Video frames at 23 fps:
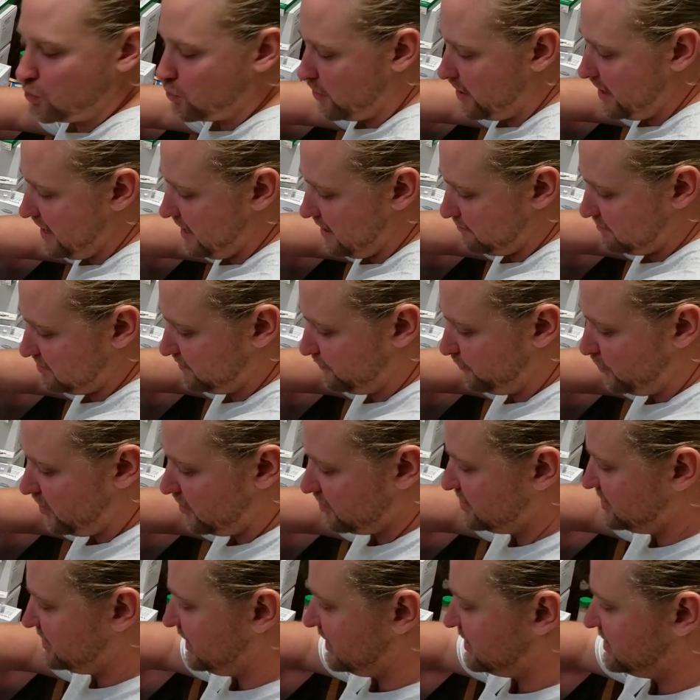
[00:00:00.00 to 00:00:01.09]
grams for
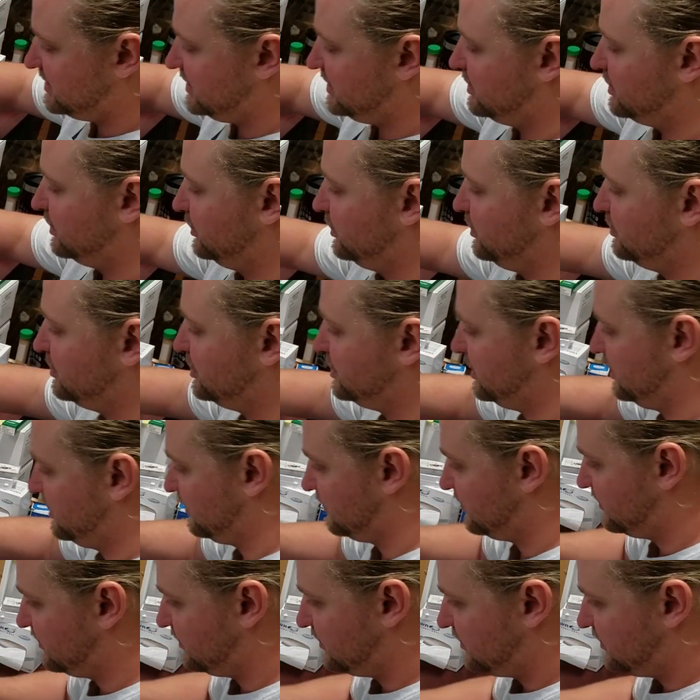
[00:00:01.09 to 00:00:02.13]
our 60 dilution.